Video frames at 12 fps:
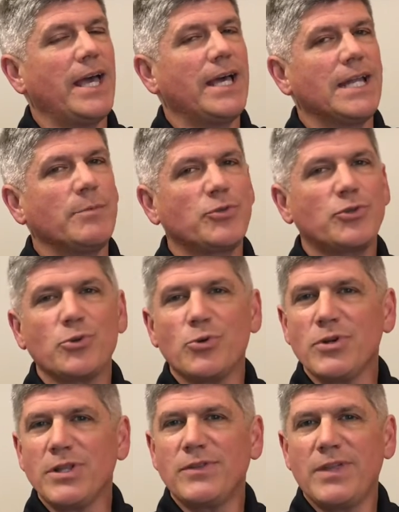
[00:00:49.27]
and I'm
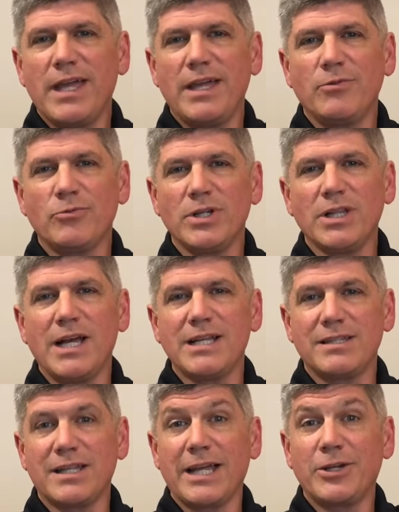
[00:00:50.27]
sure that they
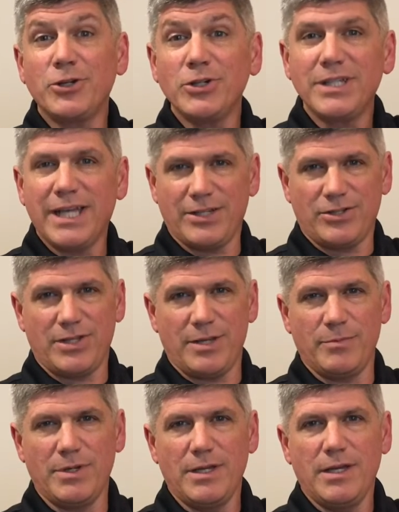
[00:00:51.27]
realized that I could catch
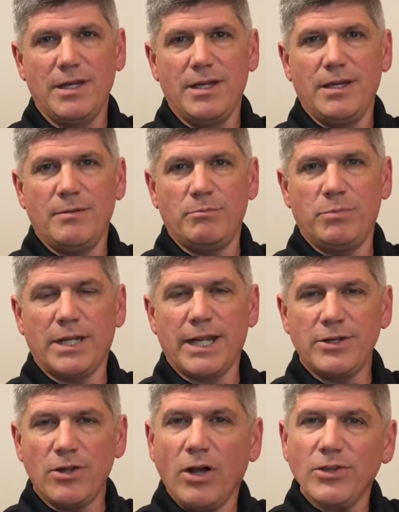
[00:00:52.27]
them. But
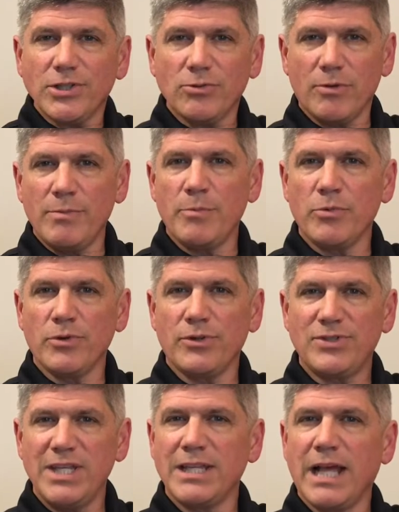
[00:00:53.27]
I also remember
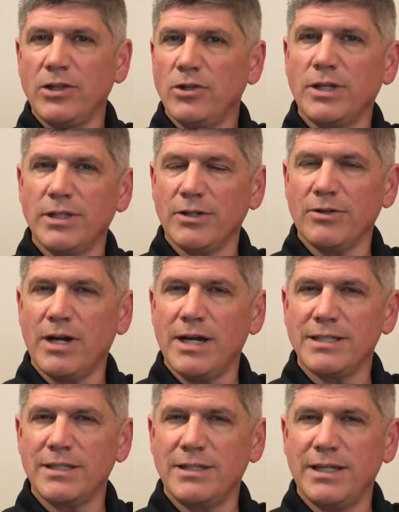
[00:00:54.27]
seeing that look in their
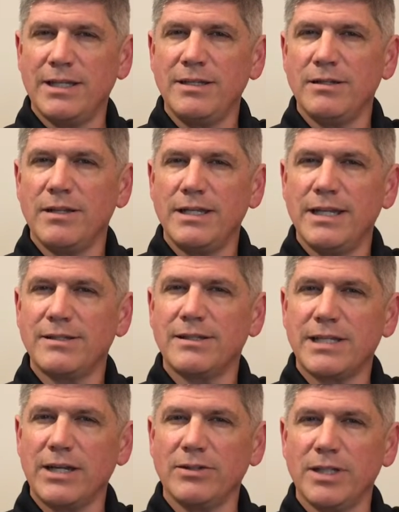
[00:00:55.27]
eyes that they didn't
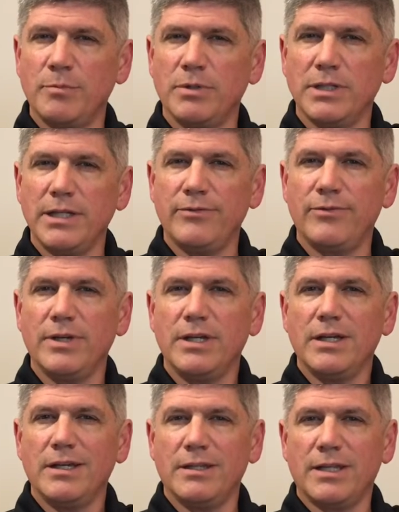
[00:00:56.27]
necessarily believe
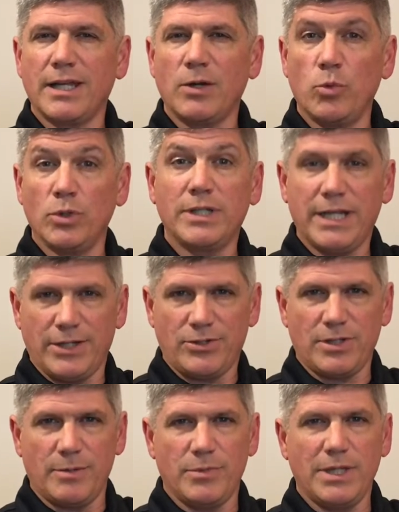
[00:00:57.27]
that I would
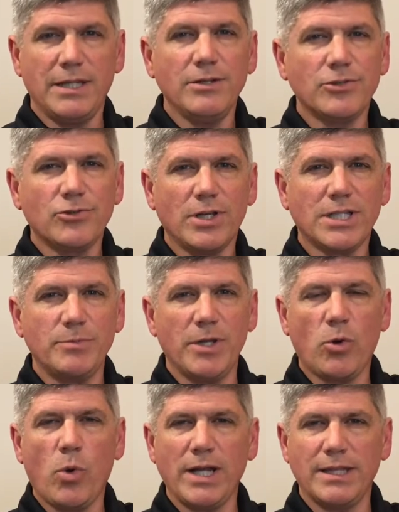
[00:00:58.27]
catch them. They didn't trust
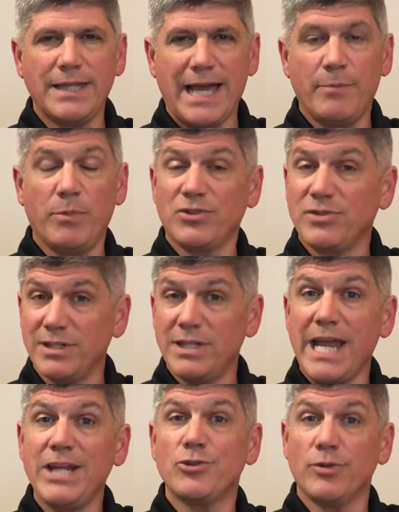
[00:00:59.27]
me quite that much. The
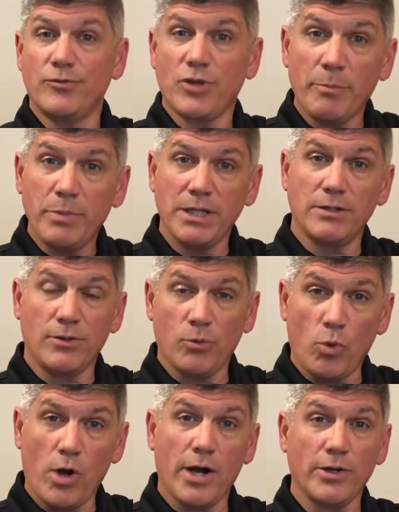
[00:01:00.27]
danger of jumping into the
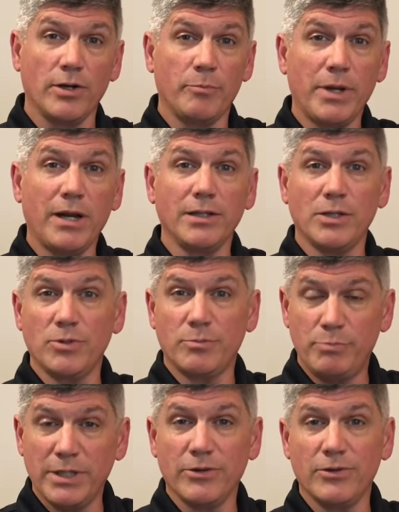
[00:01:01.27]
water apparently was
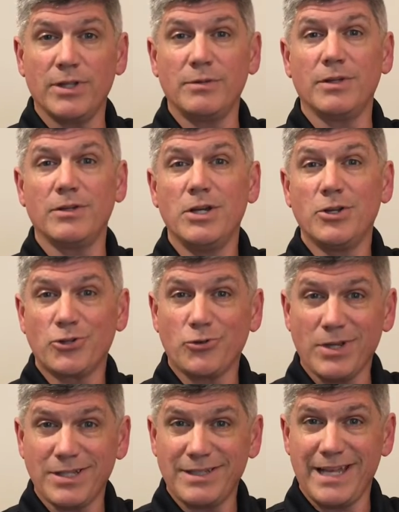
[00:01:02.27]
bigger than the
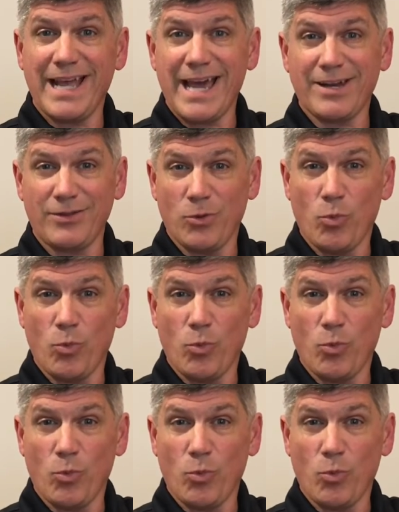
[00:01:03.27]
trust they had in the